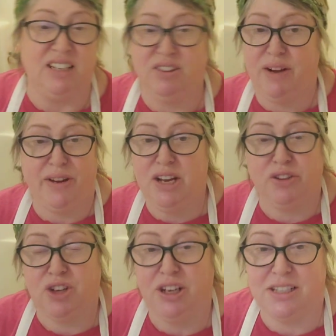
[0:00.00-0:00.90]
I don't have any
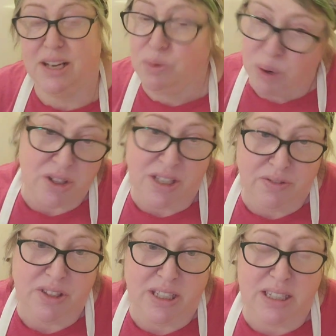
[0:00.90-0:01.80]
other colours that I wanted
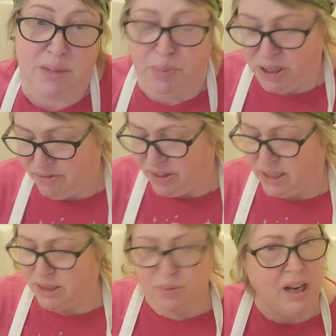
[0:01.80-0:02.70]
for this, but I
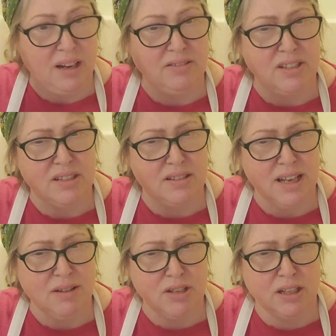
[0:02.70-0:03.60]
figured, well, it
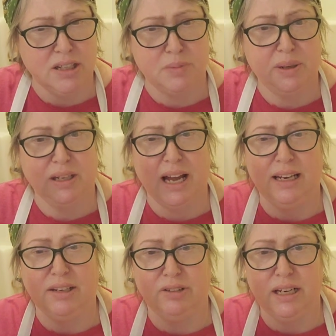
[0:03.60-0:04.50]
sounds like there's a bit of
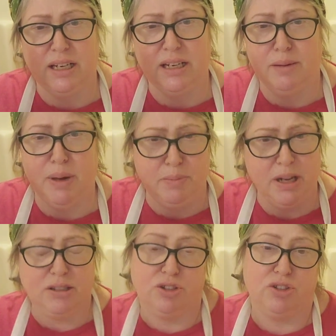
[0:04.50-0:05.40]
Kelly green in here.
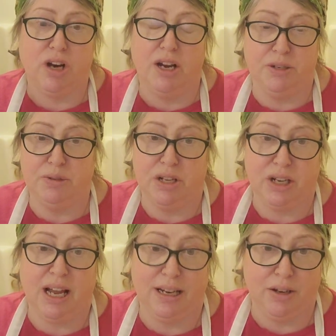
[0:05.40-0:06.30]
Maybe I could try doing another
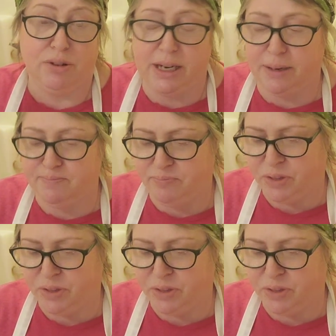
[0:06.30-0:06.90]
Kelly green.